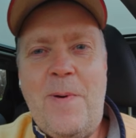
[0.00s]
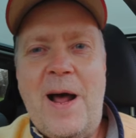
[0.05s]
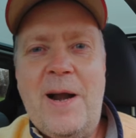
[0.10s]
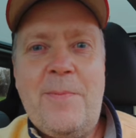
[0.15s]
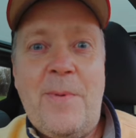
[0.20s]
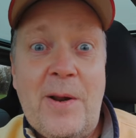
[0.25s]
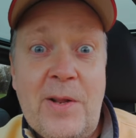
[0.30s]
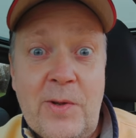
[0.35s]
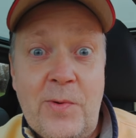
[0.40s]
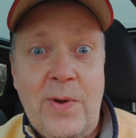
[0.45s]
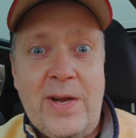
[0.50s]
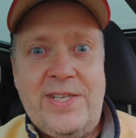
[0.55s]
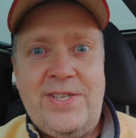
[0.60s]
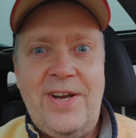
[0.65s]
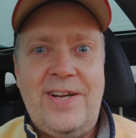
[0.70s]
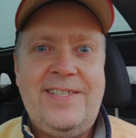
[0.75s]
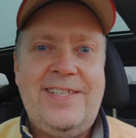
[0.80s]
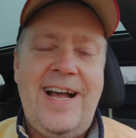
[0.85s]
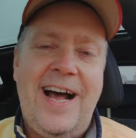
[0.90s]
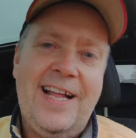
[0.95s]
part about the quick
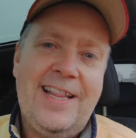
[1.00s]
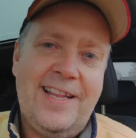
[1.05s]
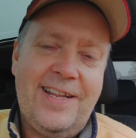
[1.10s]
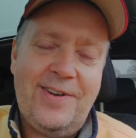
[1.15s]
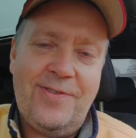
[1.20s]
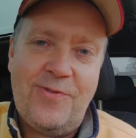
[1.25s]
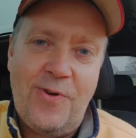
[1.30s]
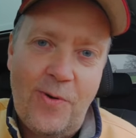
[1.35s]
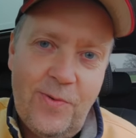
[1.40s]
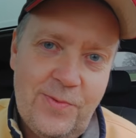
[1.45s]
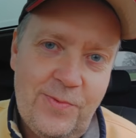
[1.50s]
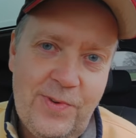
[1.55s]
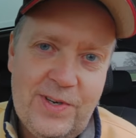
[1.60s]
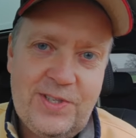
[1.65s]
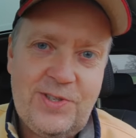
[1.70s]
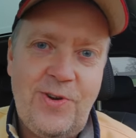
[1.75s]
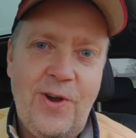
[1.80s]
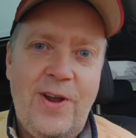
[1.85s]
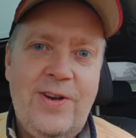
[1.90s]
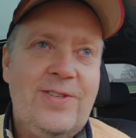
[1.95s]
shots are the drone
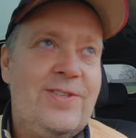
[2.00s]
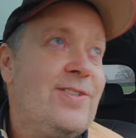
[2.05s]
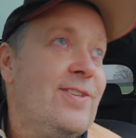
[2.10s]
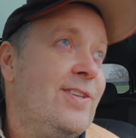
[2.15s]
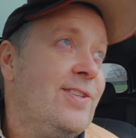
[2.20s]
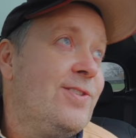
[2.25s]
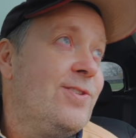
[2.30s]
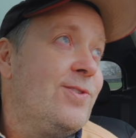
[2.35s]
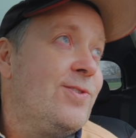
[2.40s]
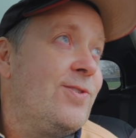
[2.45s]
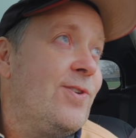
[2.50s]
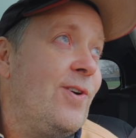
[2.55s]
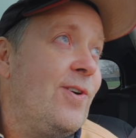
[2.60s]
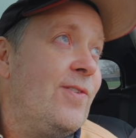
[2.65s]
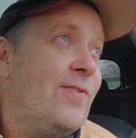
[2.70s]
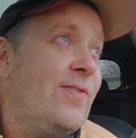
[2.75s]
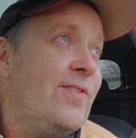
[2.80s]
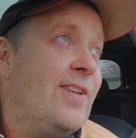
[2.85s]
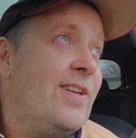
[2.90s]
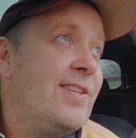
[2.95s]
returns to, to sort
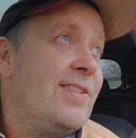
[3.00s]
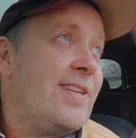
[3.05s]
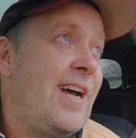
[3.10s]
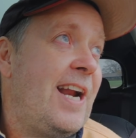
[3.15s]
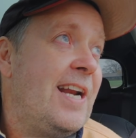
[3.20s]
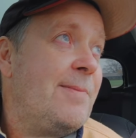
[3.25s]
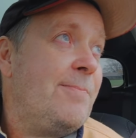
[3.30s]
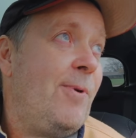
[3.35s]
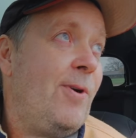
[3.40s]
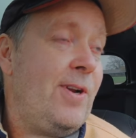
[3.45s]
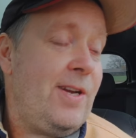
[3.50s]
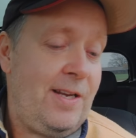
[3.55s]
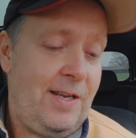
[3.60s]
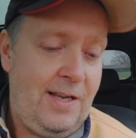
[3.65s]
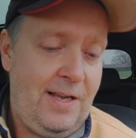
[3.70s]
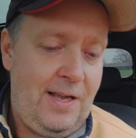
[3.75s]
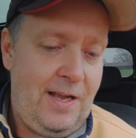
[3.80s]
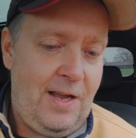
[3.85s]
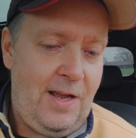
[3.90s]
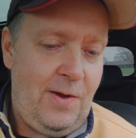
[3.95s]
of the starting point
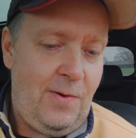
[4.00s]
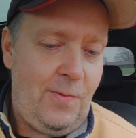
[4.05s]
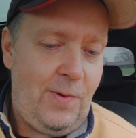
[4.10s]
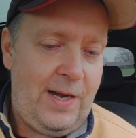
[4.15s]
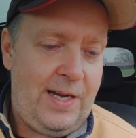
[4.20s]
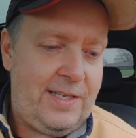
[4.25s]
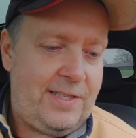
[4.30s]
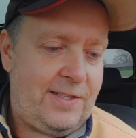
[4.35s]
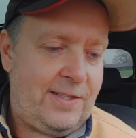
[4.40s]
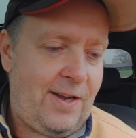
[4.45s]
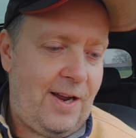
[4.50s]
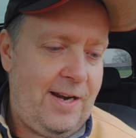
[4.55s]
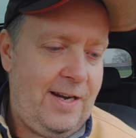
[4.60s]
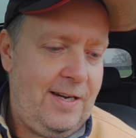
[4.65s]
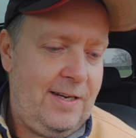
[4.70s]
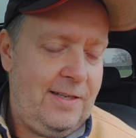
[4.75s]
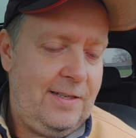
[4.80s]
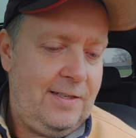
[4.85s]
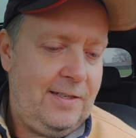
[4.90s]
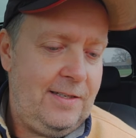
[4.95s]
when it's done.
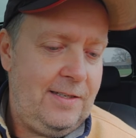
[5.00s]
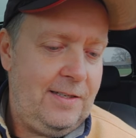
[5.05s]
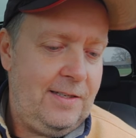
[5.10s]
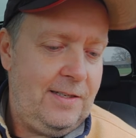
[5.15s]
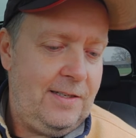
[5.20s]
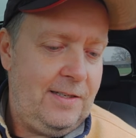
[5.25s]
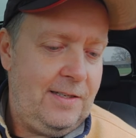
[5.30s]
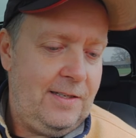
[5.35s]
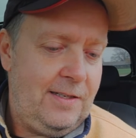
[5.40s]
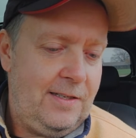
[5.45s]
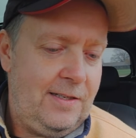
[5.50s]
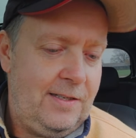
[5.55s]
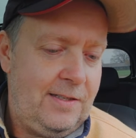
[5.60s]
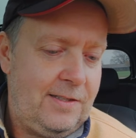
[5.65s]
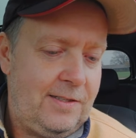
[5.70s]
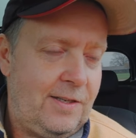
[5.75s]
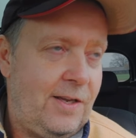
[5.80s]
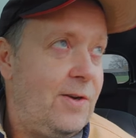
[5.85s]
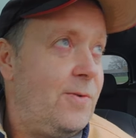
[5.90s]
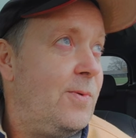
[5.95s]

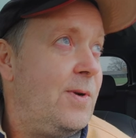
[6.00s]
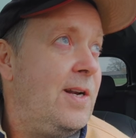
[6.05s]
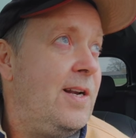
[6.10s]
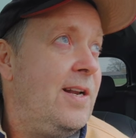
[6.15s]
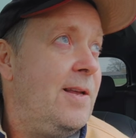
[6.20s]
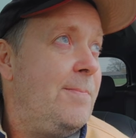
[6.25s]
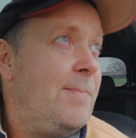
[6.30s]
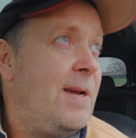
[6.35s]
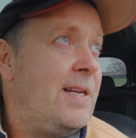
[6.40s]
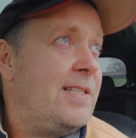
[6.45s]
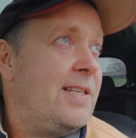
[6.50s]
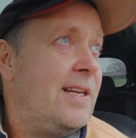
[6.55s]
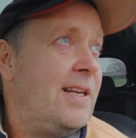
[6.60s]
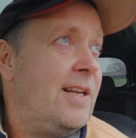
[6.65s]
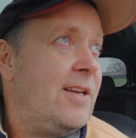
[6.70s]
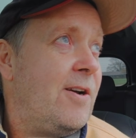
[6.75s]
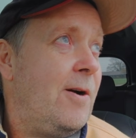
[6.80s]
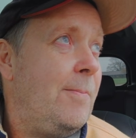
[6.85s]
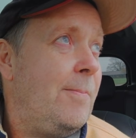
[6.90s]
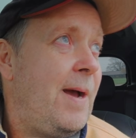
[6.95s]
So it will uh,
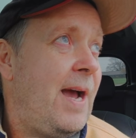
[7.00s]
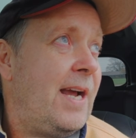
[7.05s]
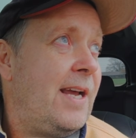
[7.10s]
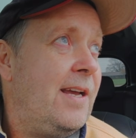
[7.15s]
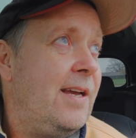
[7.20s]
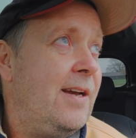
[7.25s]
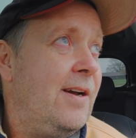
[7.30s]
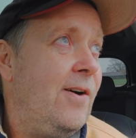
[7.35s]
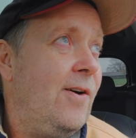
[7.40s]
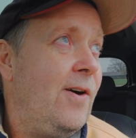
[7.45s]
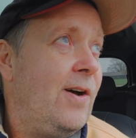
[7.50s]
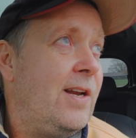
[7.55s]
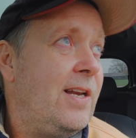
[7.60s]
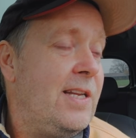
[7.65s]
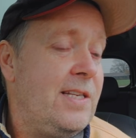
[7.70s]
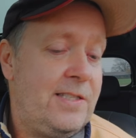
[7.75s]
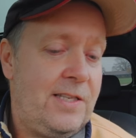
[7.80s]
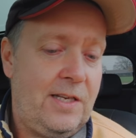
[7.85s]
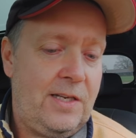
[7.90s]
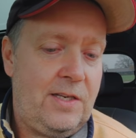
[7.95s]
basically come back, or at
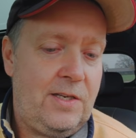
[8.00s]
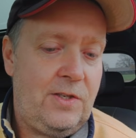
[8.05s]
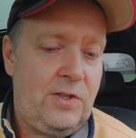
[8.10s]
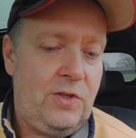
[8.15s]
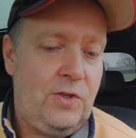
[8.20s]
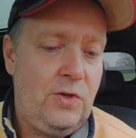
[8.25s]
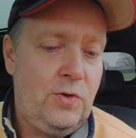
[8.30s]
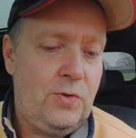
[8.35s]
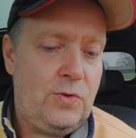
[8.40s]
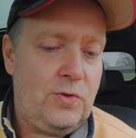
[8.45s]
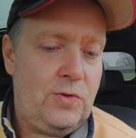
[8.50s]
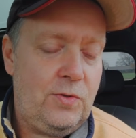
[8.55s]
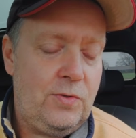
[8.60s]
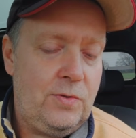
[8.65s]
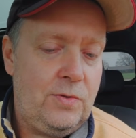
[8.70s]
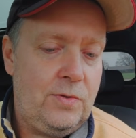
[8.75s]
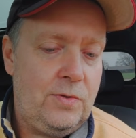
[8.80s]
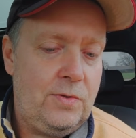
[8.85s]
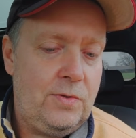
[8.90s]
least it used to